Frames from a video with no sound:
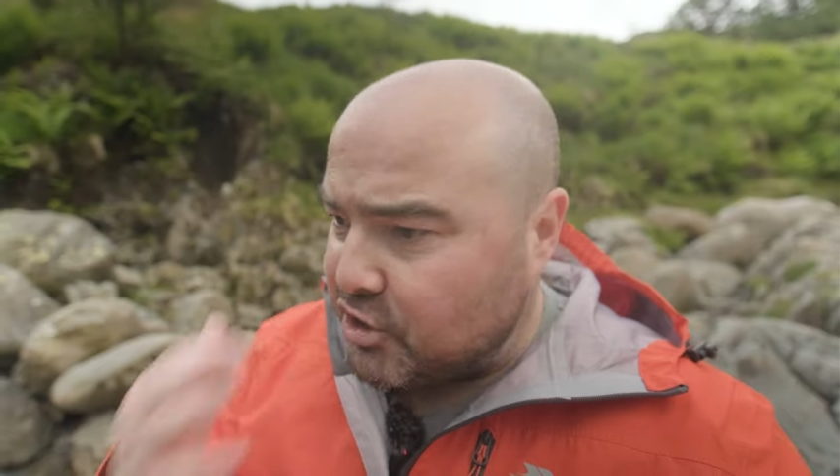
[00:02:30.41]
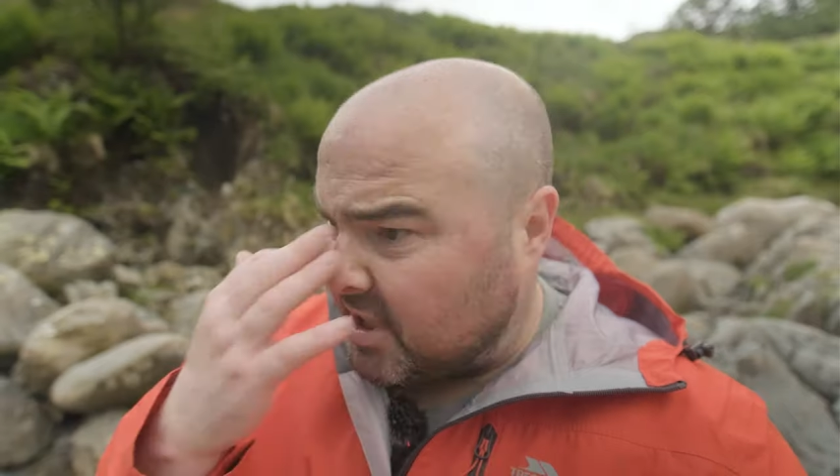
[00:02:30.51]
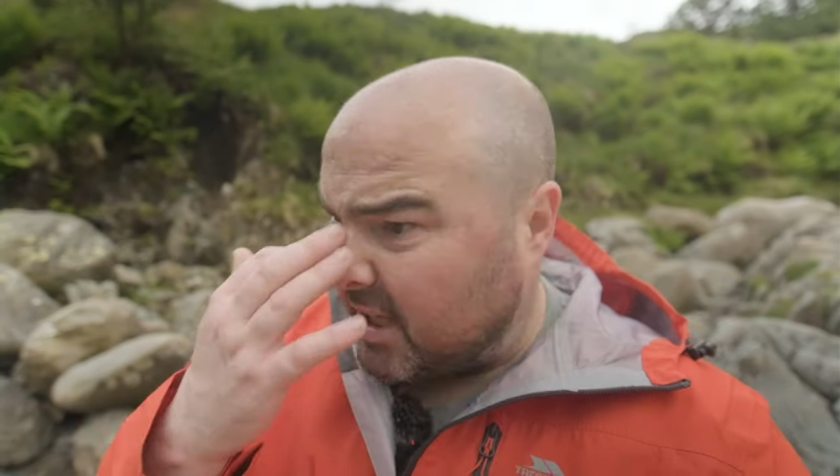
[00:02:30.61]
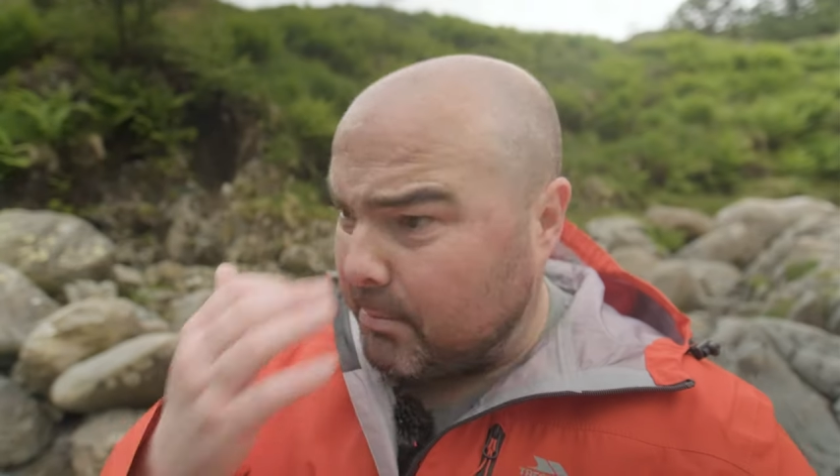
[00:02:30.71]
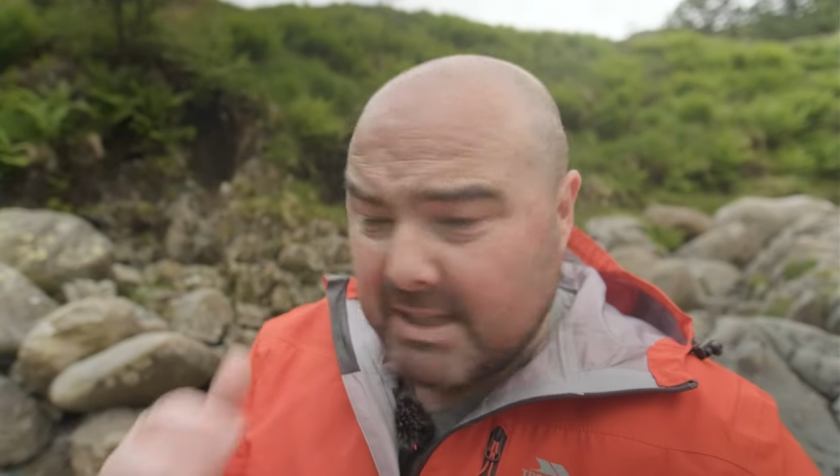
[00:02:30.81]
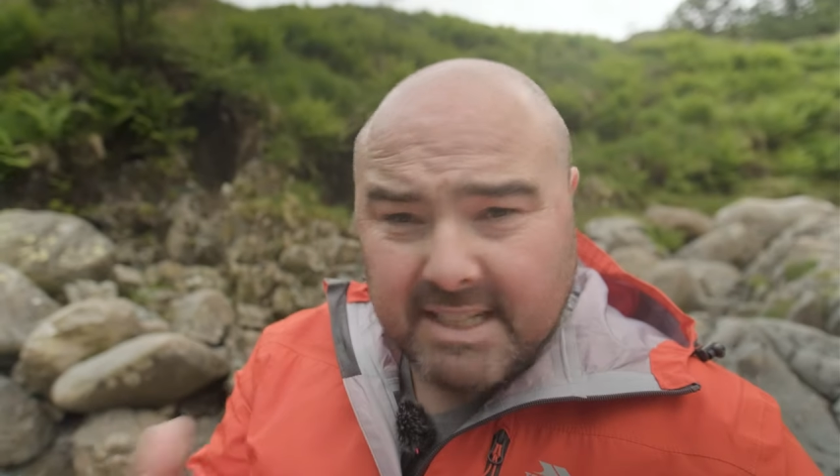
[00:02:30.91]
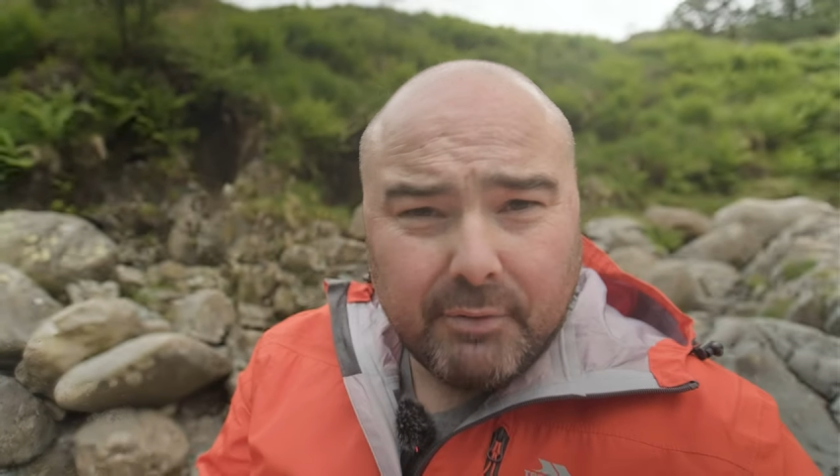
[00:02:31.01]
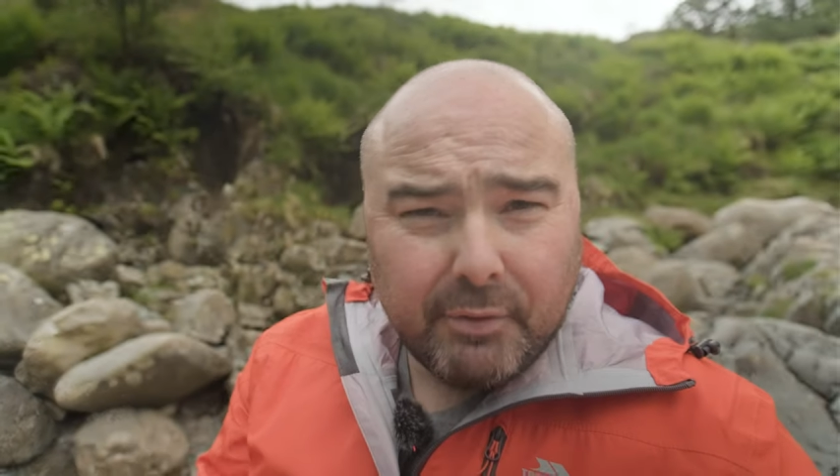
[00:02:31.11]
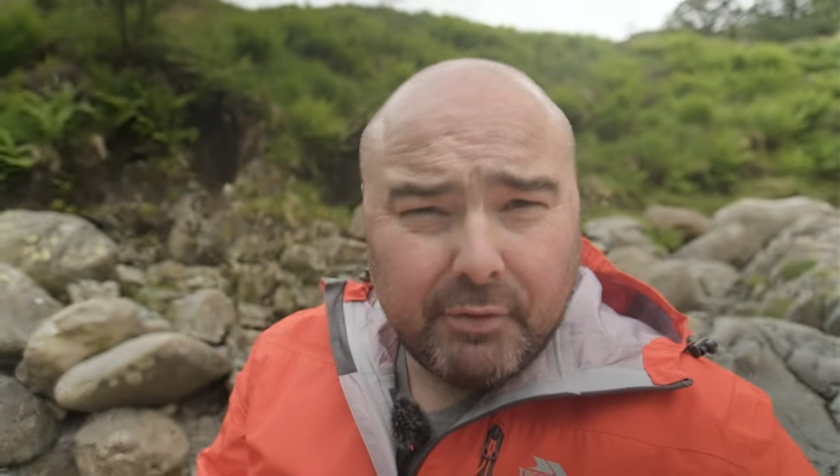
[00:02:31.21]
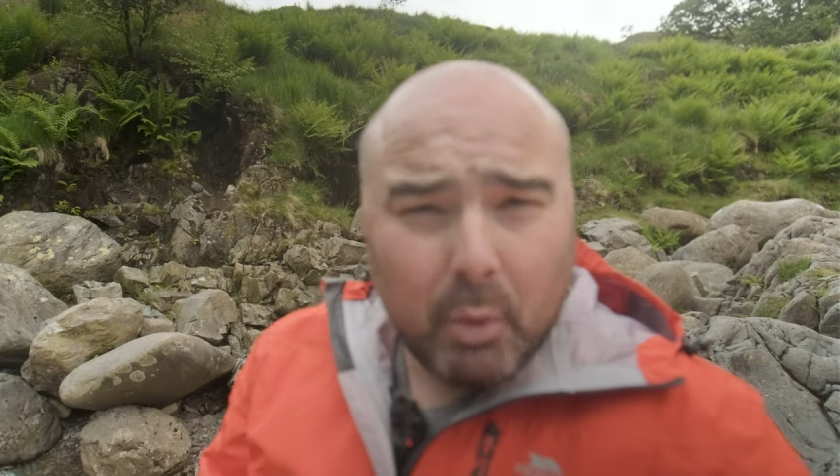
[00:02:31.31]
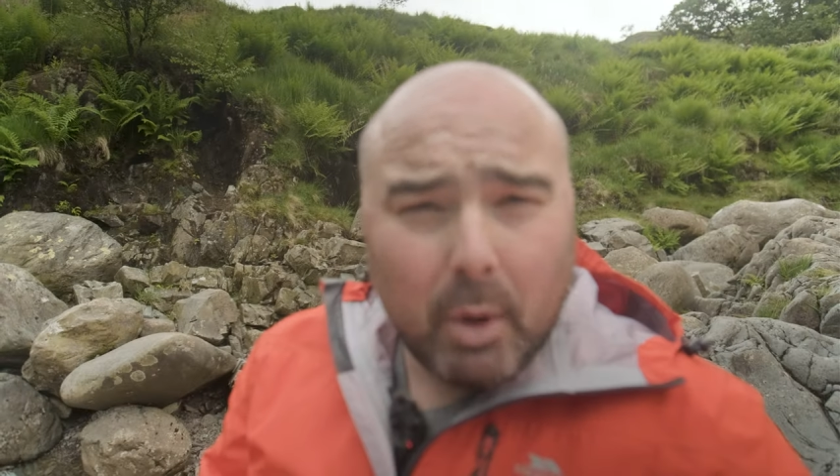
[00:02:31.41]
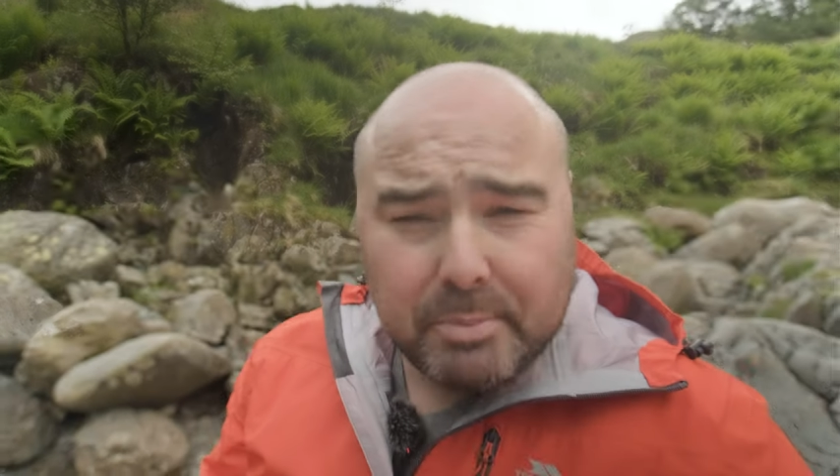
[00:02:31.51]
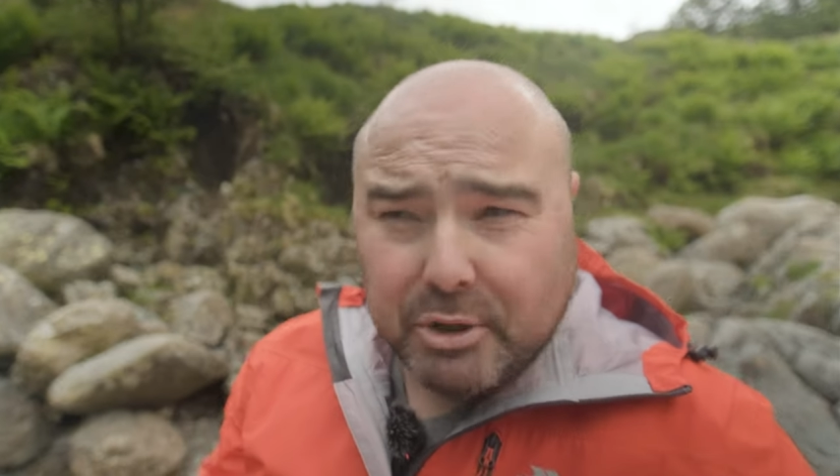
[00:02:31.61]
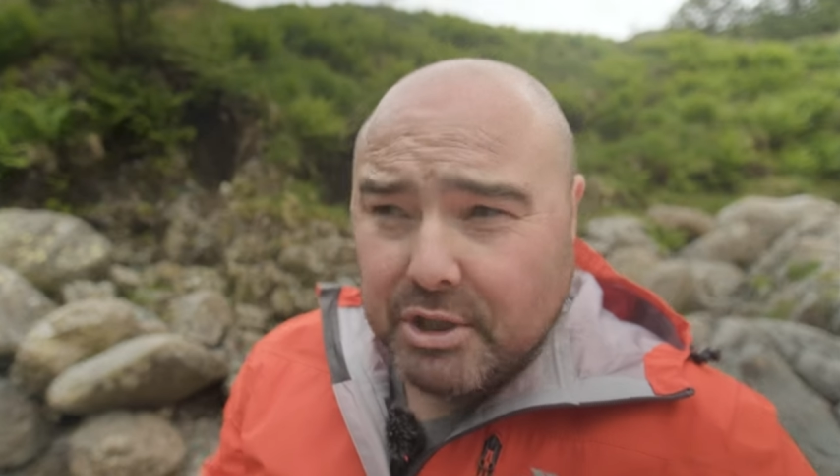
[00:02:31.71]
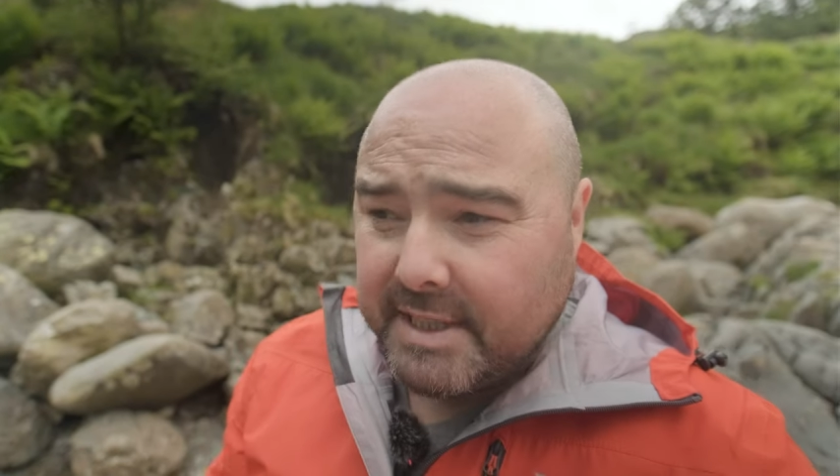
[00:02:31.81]
just to give myself a few
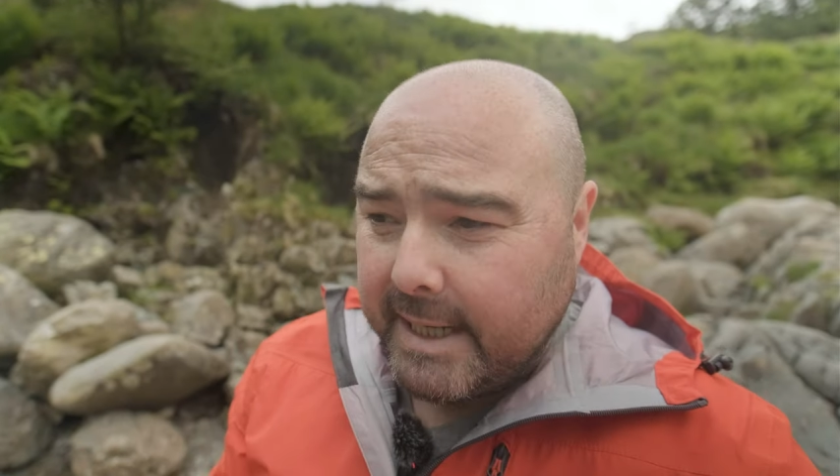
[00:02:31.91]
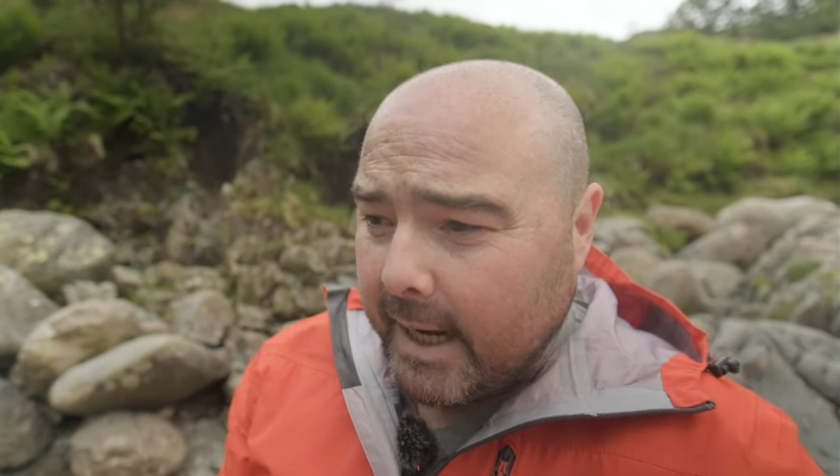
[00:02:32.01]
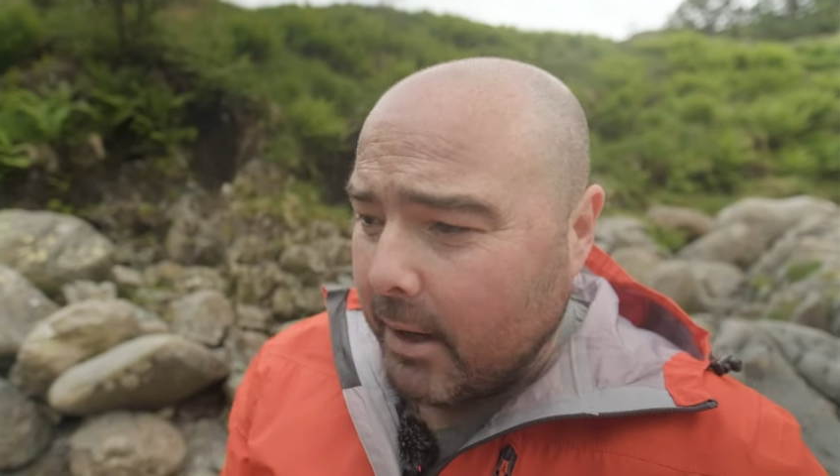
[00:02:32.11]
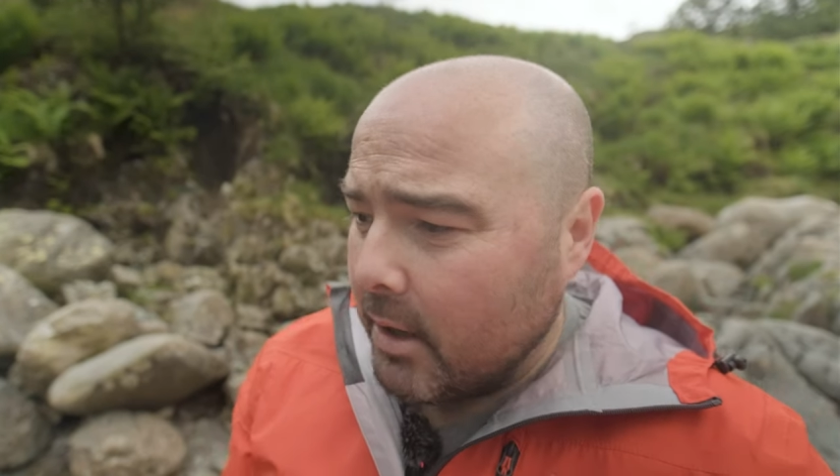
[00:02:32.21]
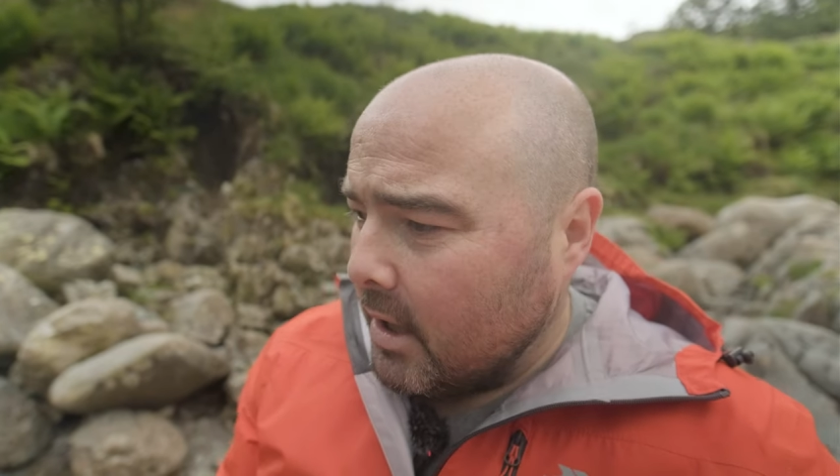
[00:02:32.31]
options here.